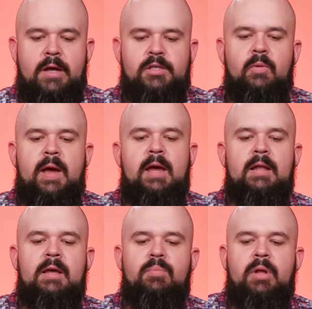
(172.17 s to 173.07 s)
right, so
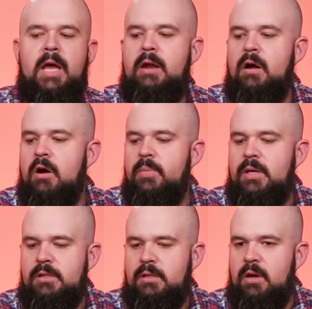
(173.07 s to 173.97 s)
Alien Planet
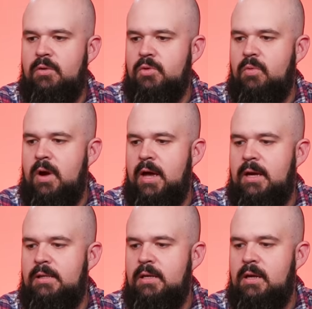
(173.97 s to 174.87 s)
Arby's goes
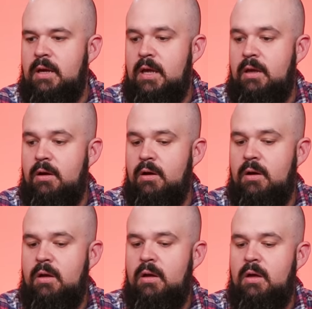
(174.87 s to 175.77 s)
right here
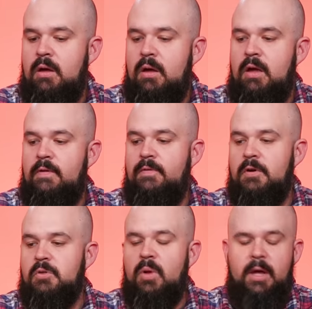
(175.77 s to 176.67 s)
in
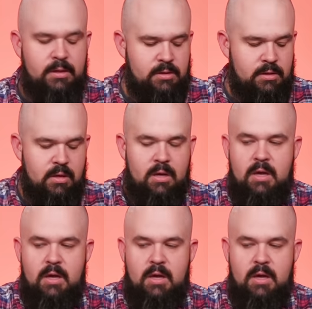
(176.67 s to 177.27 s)
first place.